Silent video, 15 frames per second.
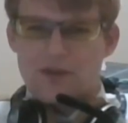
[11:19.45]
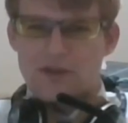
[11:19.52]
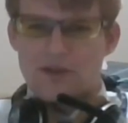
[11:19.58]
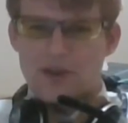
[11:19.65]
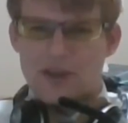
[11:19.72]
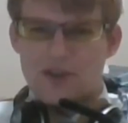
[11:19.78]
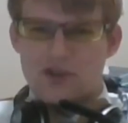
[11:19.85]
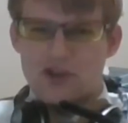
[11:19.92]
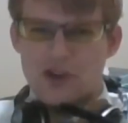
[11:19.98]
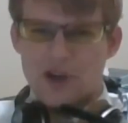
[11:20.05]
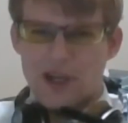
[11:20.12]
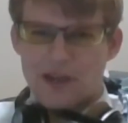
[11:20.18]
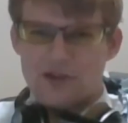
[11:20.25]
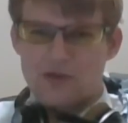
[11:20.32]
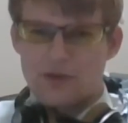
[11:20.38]
you can
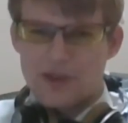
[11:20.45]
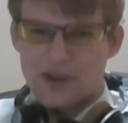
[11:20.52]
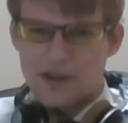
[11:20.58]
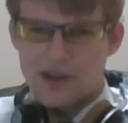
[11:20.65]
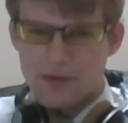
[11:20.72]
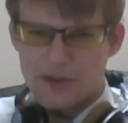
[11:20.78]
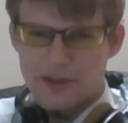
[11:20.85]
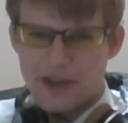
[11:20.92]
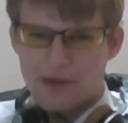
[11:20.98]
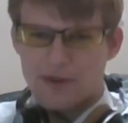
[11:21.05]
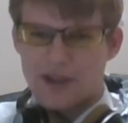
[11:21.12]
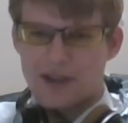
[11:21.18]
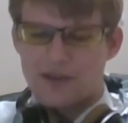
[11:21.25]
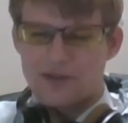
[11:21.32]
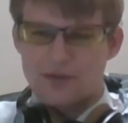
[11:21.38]
change what the double tap
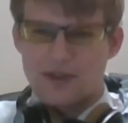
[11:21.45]
does,